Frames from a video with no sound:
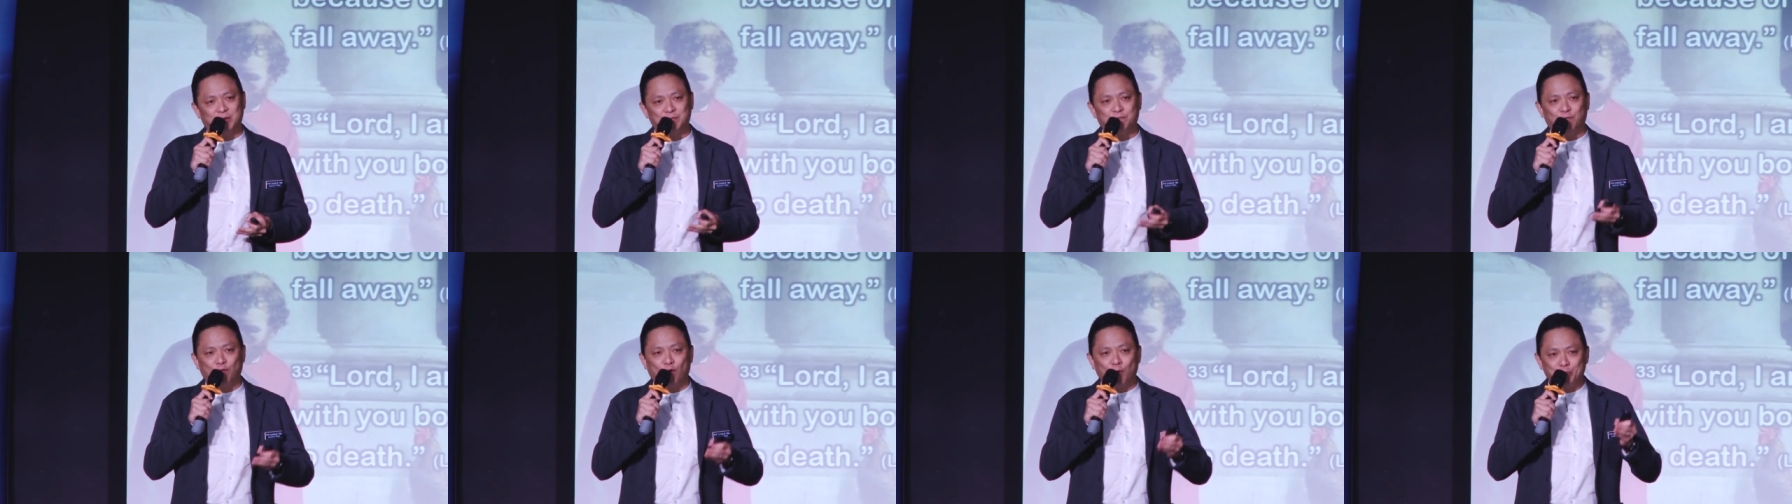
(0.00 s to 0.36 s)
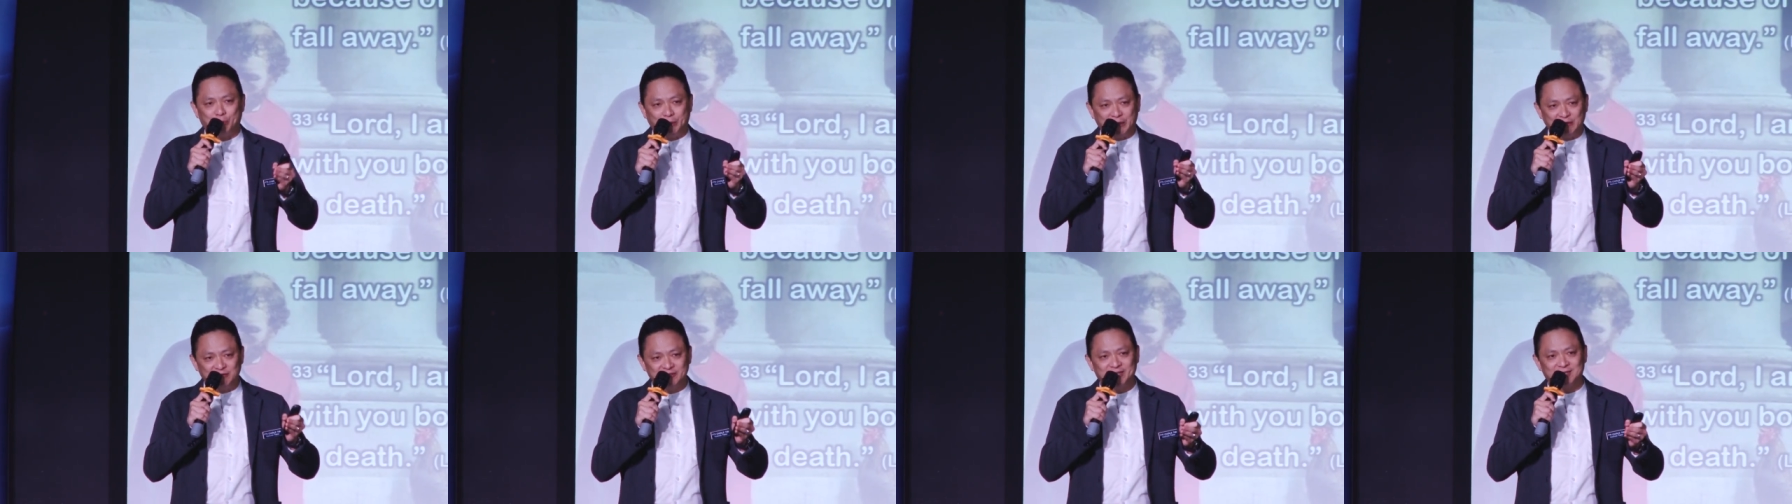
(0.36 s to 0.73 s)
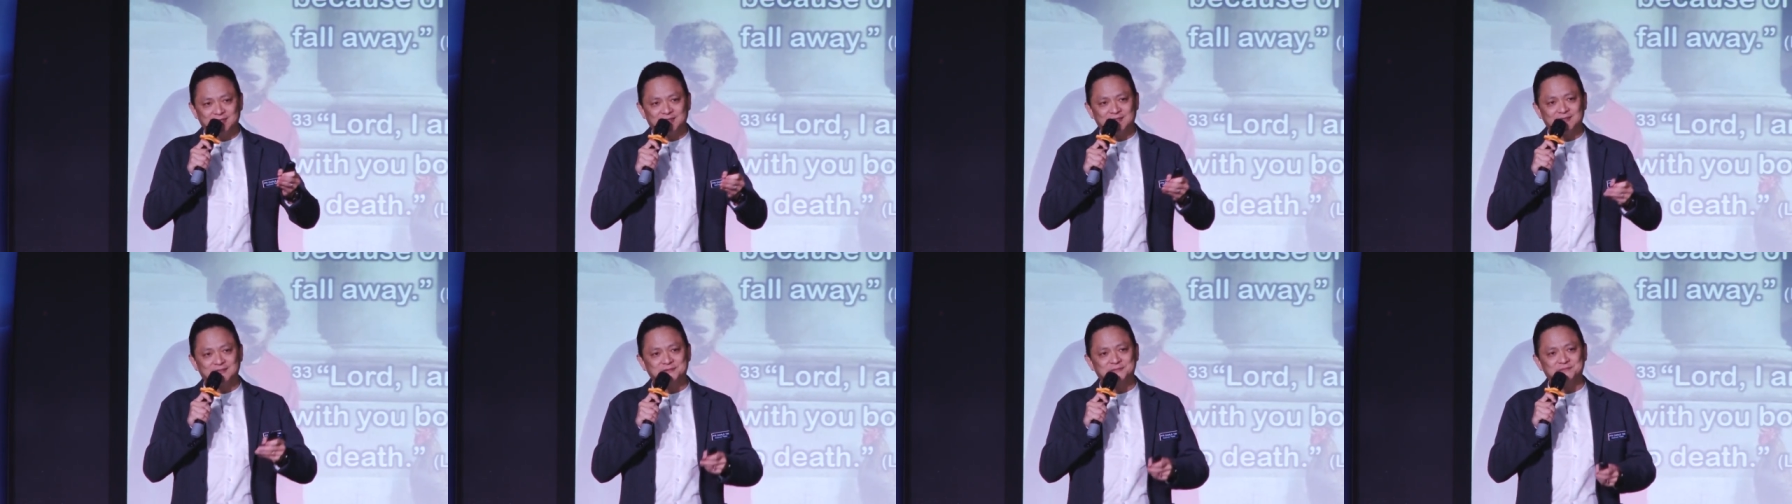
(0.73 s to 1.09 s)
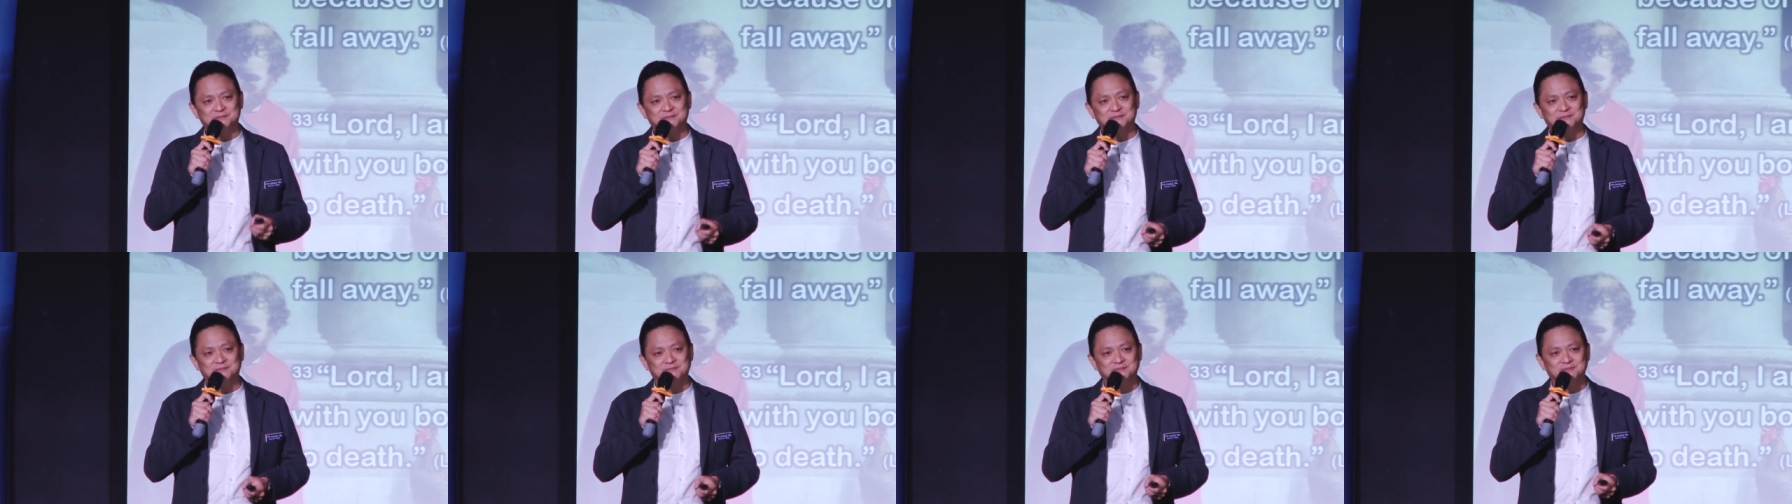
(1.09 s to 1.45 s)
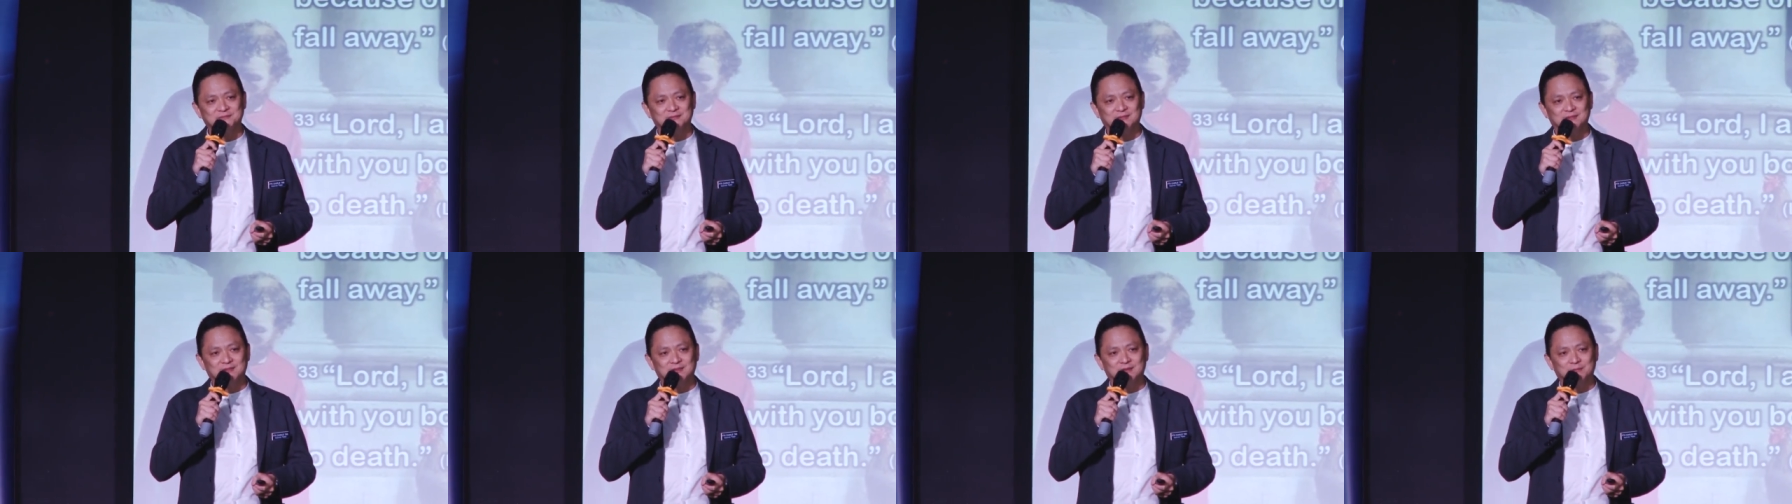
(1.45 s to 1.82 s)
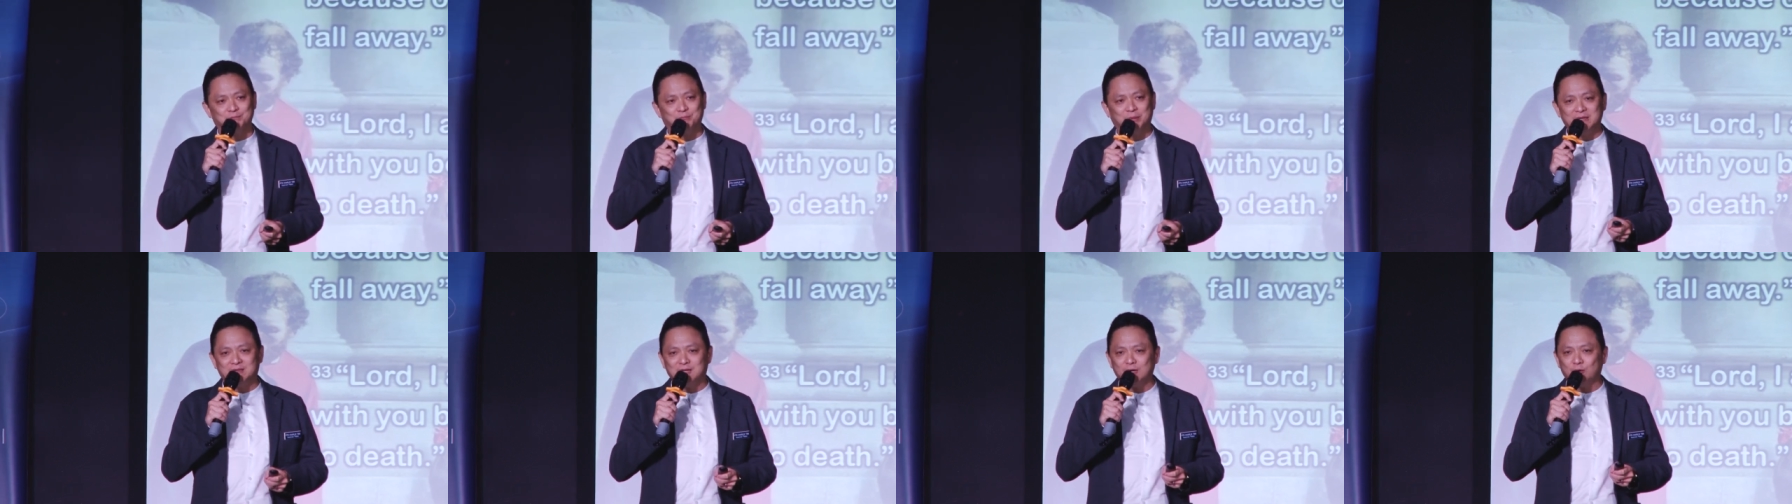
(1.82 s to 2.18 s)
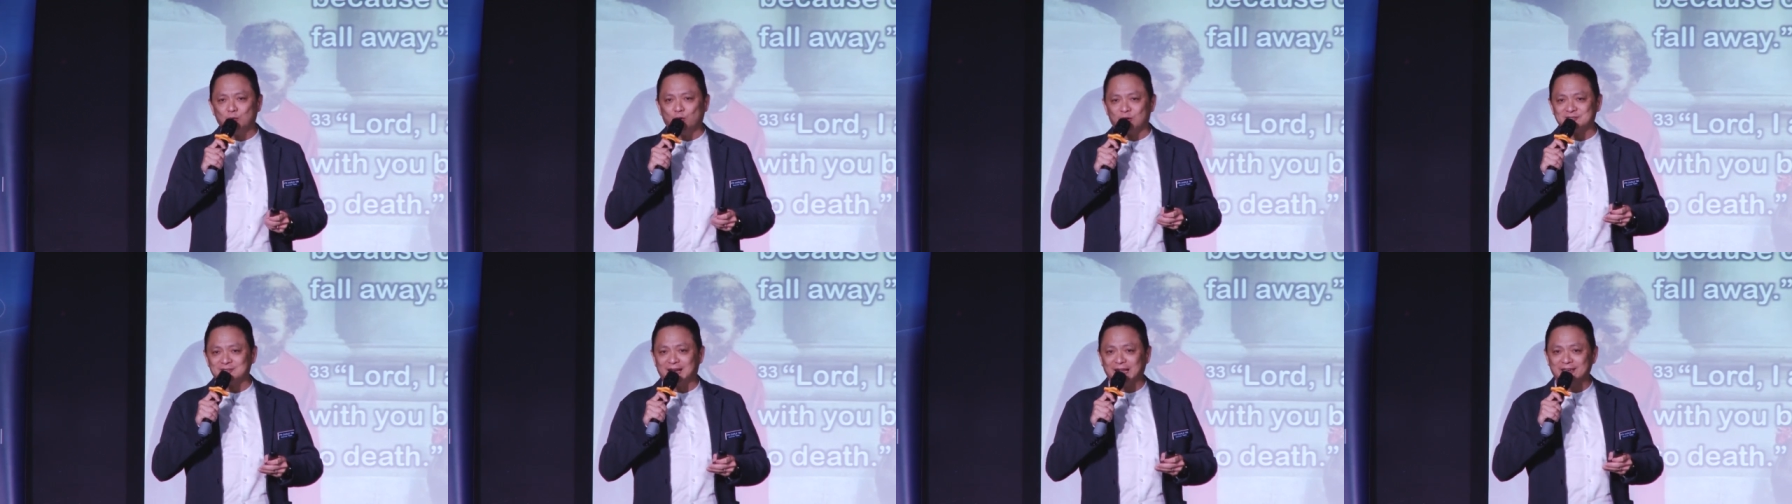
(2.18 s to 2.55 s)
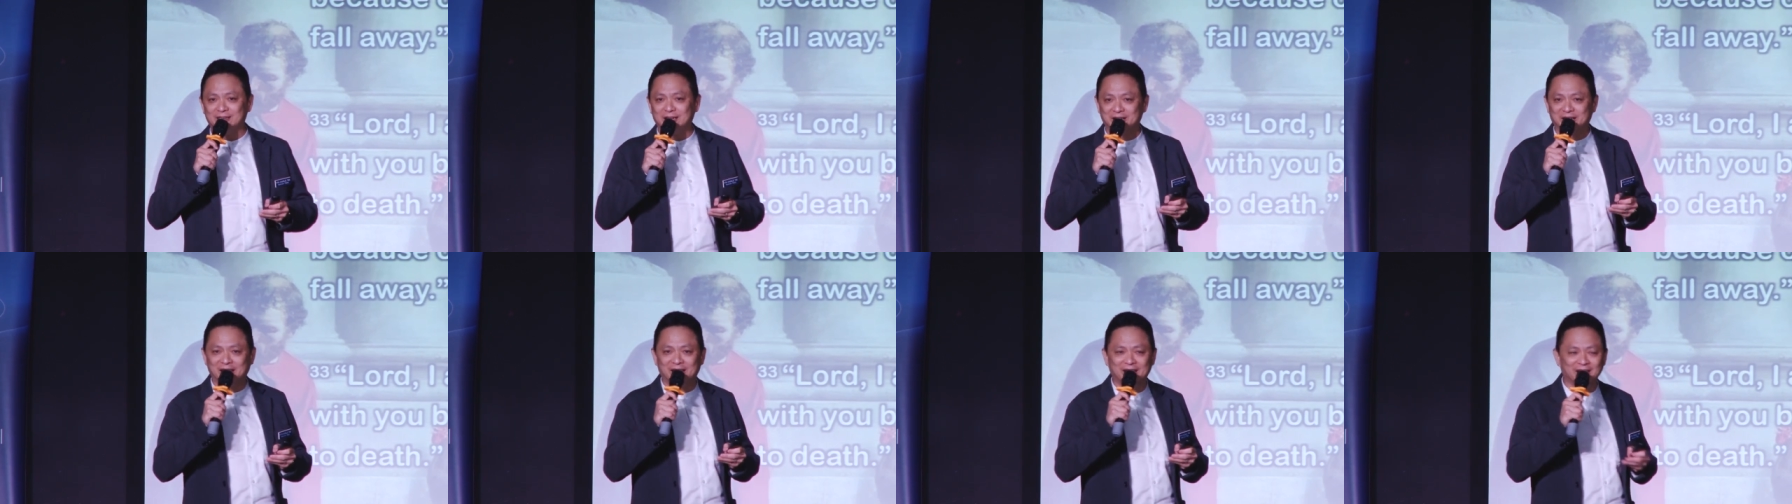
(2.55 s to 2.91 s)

before building. Peter was like the